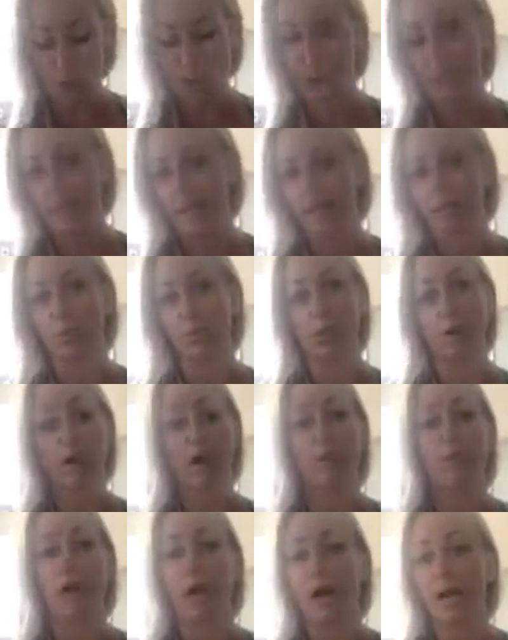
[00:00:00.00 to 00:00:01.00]
body. It's what
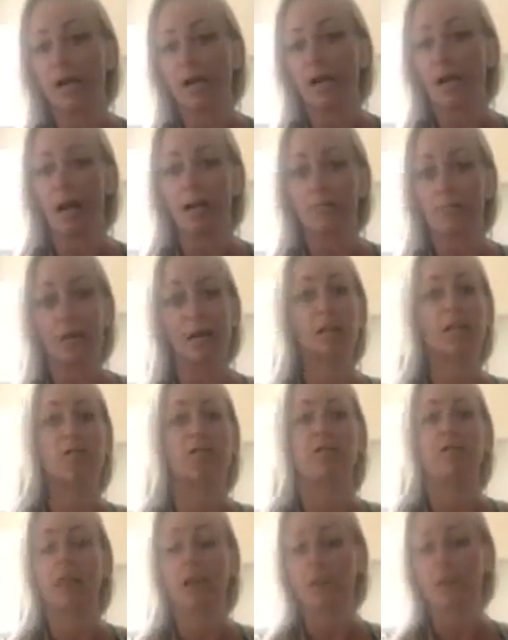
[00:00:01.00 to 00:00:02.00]
our body, our
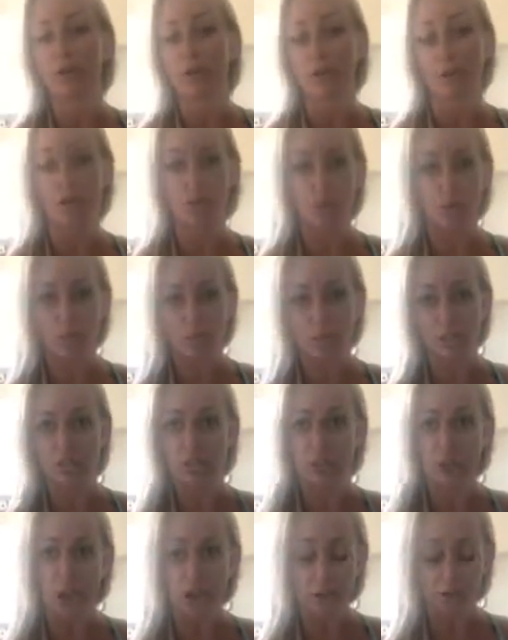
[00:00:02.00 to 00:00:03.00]
muscles, everything
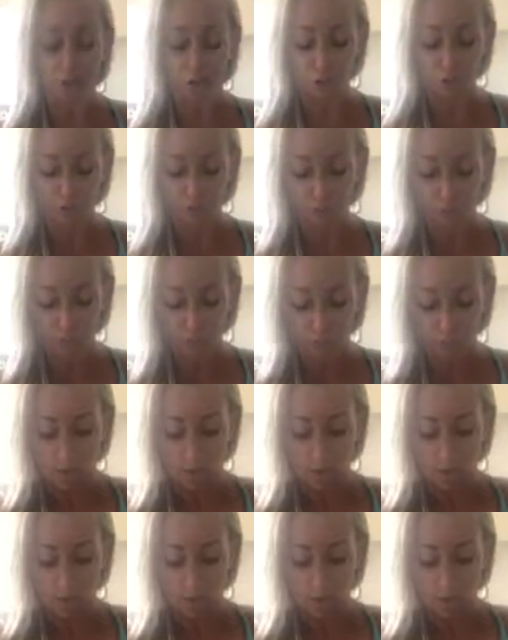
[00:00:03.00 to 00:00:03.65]
uses for energy.